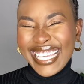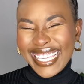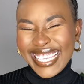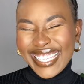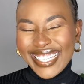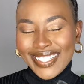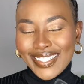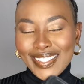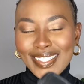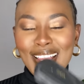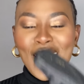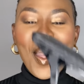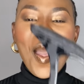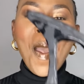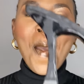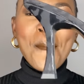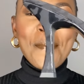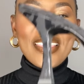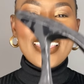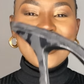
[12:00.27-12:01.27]
heel,
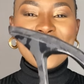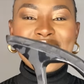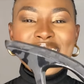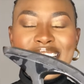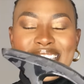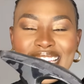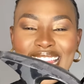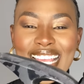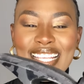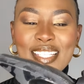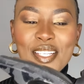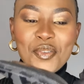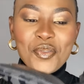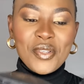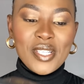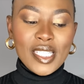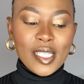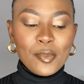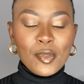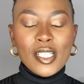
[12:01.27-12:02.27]
but this is nice and
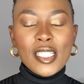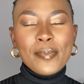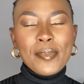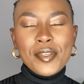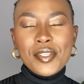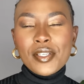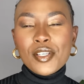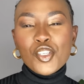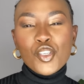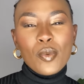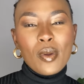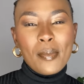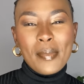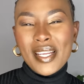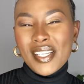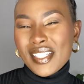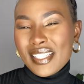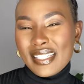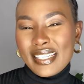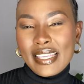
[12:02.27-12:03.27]
reasonable, especially njengoba
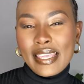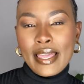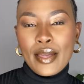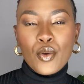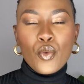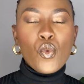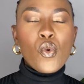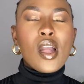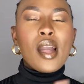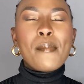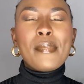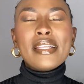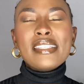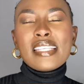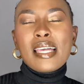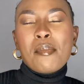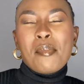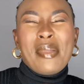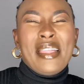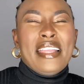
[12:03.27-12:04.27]
manje sengiyaguga
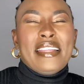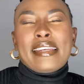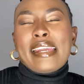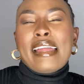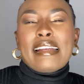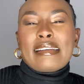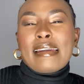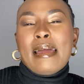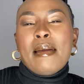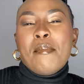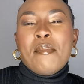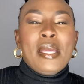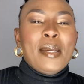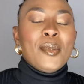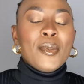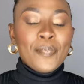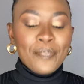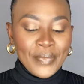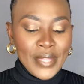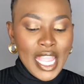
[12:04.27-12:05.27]
amathambo
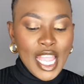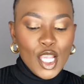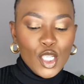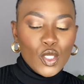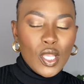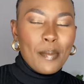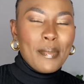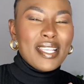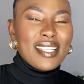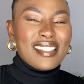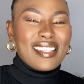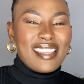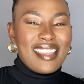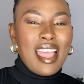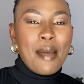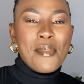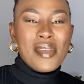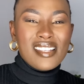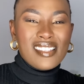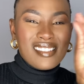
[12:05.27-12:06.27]
ayaqaqambeko. So I must, I
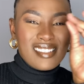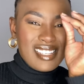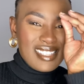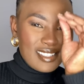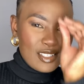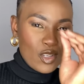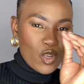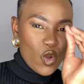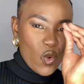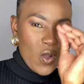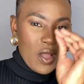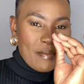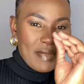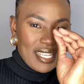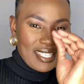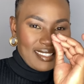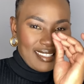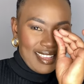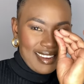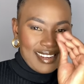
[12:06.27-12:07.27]
must just lower my
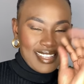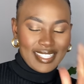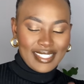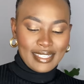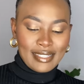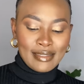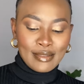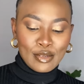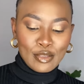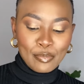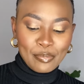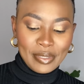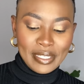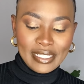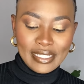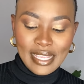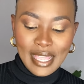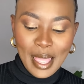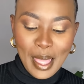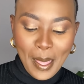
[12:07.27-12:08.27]
standards a little
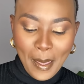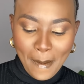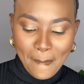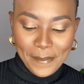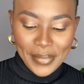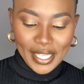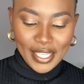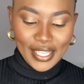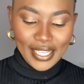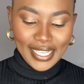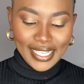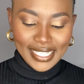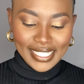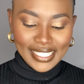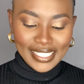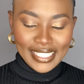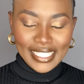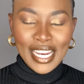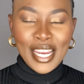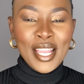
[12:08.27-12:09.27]
bit
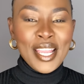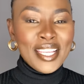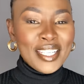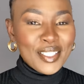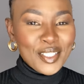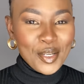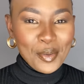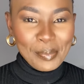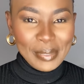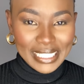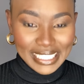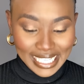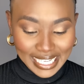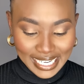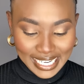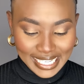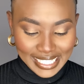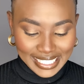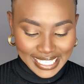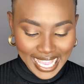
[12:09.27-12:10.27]
because Dobasana
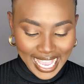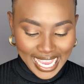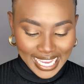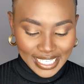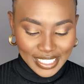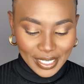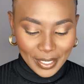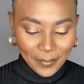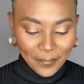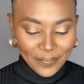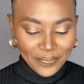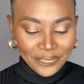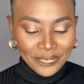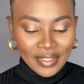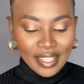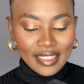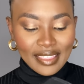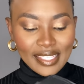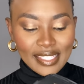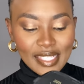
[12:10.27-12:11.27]
is aging.
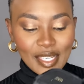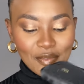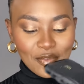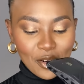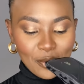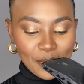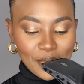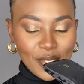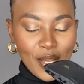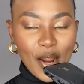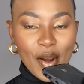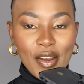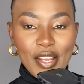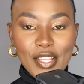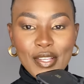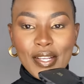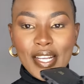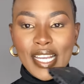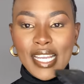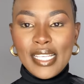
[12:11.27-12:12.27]
These are from Zara,
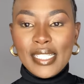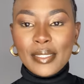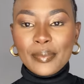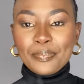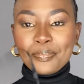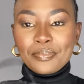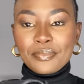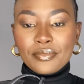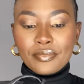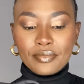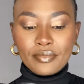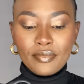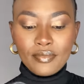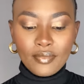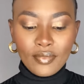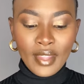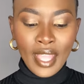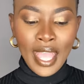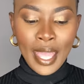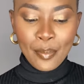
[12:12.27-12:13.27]
you guys.
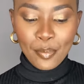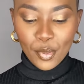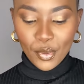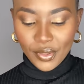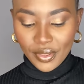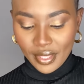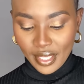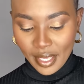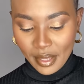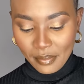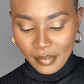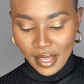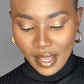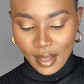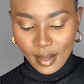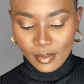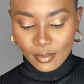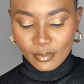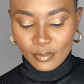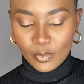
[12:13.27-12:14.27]
I bought them
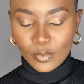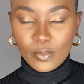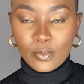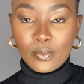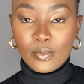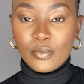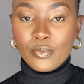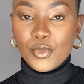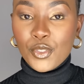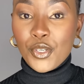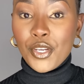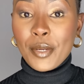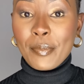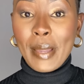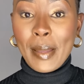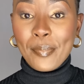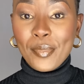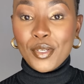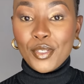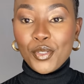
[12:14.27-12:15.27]
um, during my
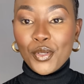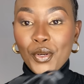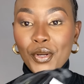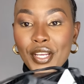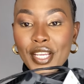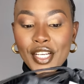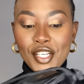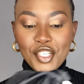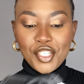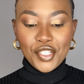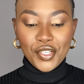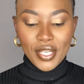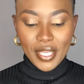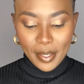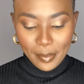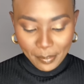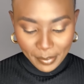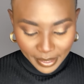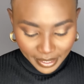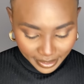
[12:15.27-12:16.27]
Pretoria
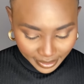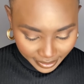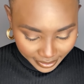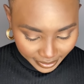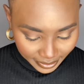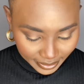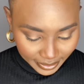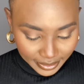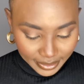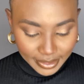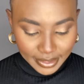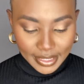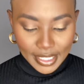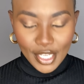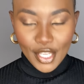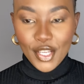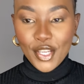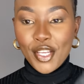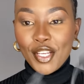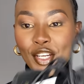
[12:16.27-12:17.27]
trip
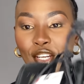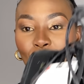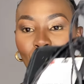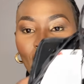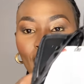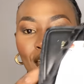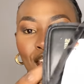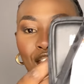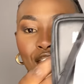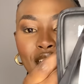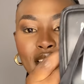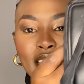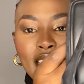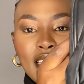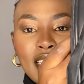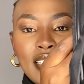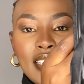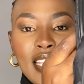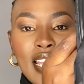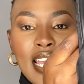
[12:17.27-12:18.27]
could not
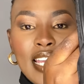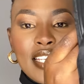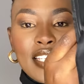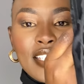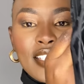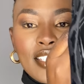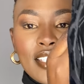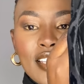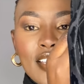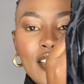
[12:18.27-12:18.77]
resist. I just